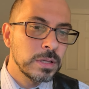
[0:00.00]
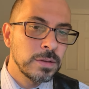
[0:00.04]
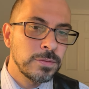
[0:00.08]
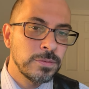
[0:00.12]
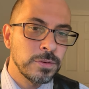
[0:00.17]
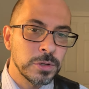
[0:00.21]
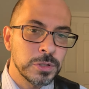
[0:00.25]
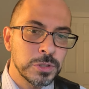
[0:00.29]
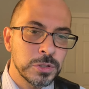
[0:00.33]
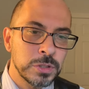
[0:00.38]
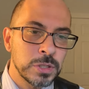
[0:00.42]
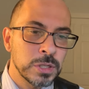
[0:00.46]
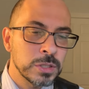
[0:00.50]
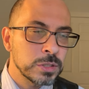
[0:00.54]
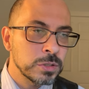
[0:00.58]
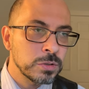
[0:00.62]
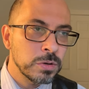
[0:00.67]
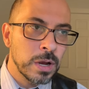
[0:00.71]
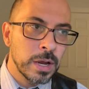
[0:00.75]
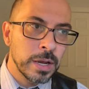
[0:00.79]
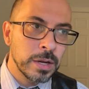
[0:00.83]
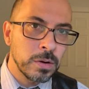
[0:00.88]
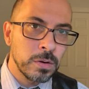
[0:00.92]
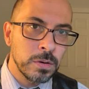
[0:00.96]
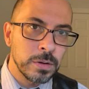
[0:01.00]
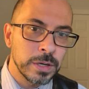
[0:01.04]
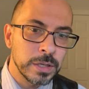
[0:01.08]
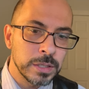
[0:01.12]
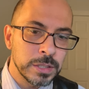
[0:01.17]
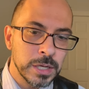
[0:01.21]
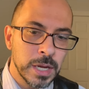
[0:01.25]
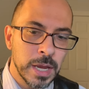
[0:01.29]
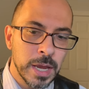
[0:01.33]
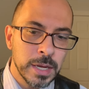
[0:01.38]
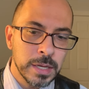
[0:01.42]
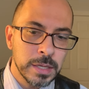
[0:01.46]
if you're just trying on a
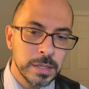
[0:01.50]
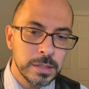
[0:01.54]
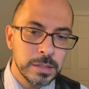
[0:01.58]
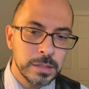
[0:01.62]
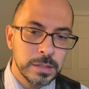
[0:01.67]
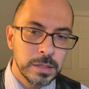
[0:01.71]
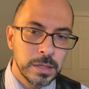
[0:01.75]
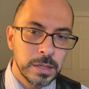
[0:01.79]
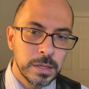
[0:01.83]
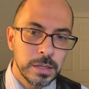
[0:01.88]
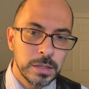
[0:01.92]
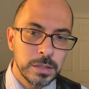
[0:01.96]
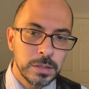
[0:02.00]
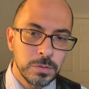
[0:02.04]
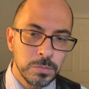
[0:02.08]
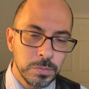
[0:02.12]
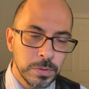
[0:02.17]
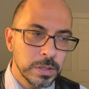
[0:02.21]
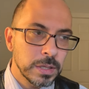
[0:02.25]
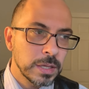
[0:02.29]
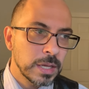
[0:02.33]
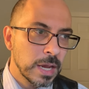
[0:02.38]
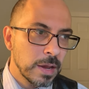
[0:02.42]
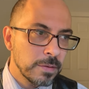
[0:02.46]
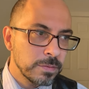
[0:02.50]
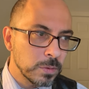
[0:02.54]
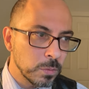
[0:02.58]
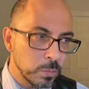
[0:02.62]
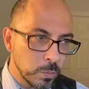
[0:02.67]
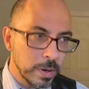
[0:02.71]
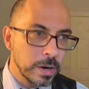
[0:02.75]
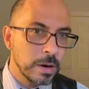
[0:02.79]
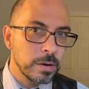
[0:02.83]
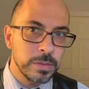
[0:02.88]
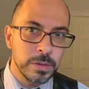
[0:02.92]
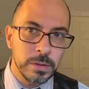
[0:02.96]
jacket you really have to
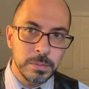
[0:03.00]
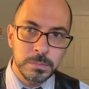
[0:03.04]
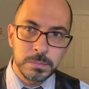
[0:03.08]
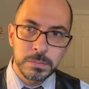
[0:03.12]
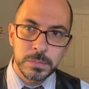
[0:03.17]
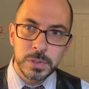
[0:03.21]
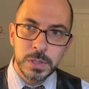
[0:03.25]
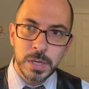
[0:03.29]
wear them.